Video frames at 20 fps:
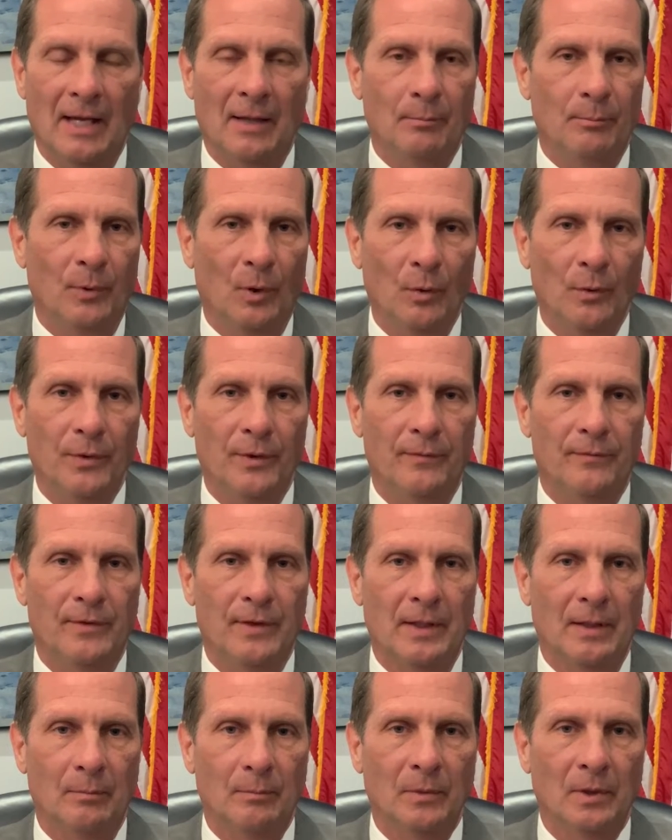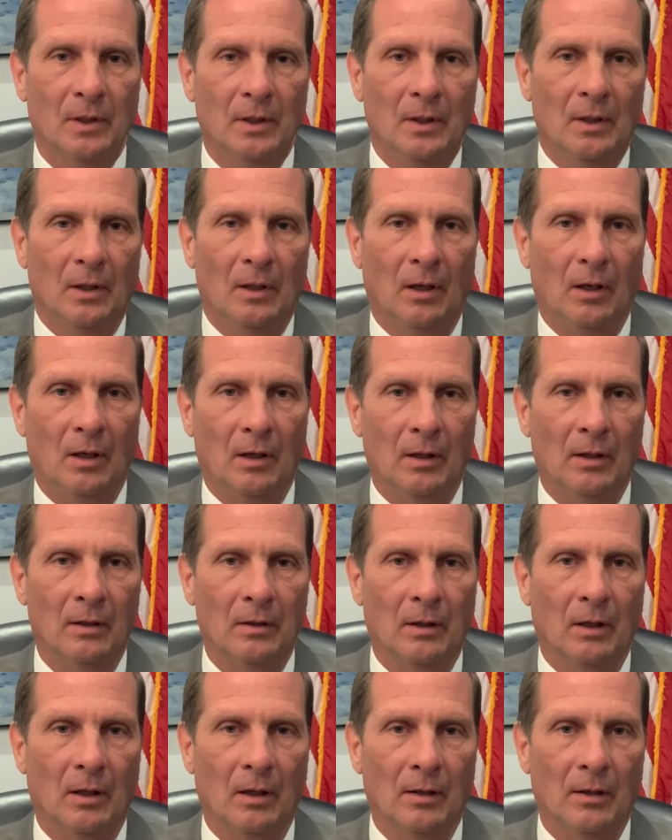And both of them
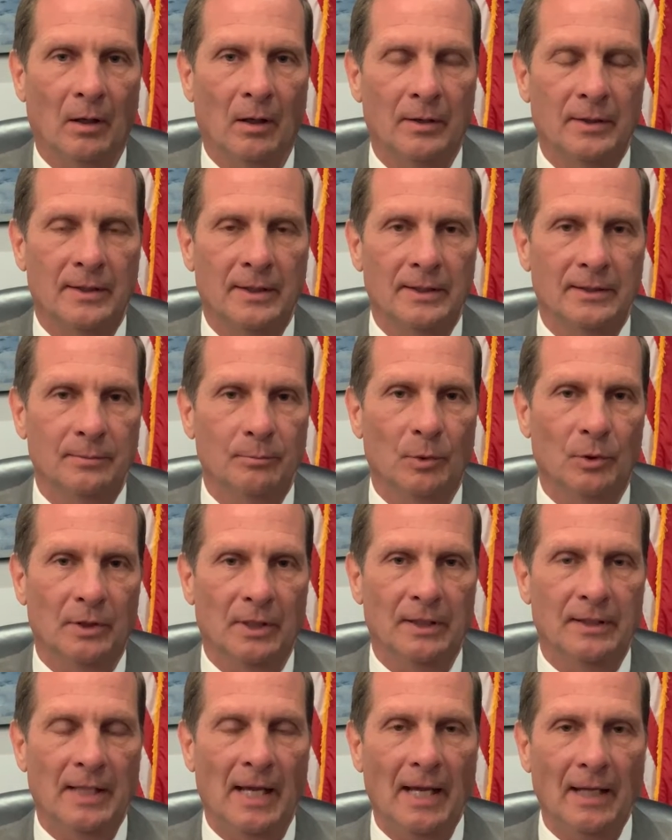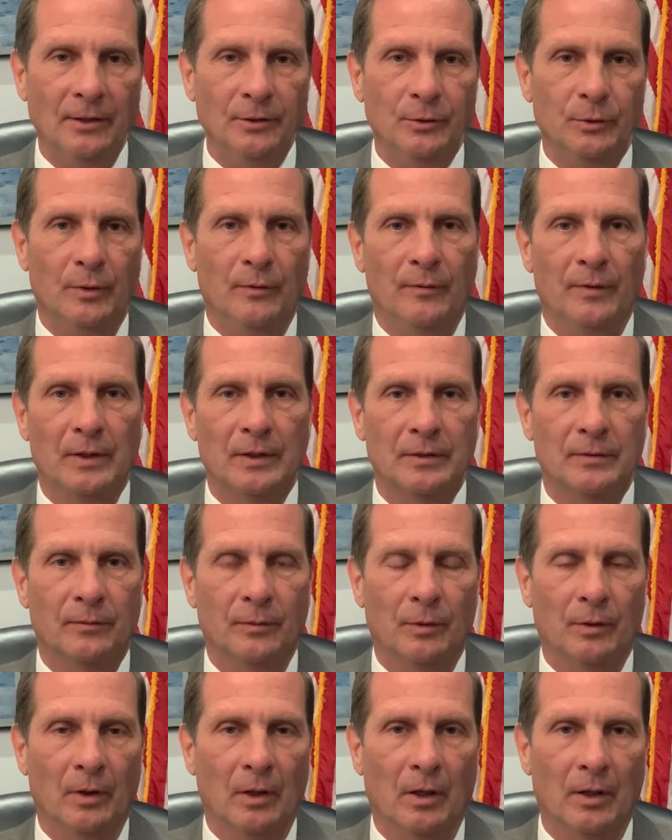are dismal catastrophes
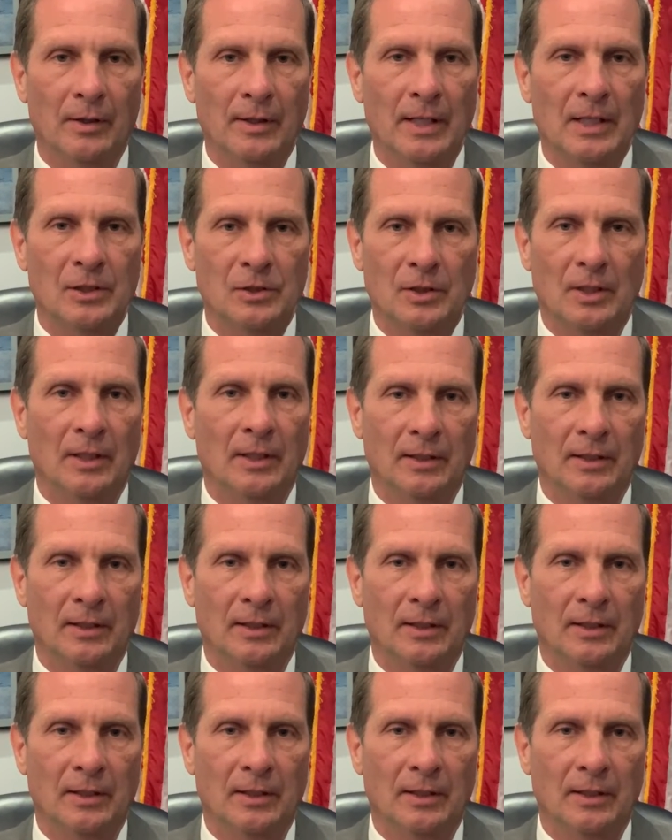for our nation.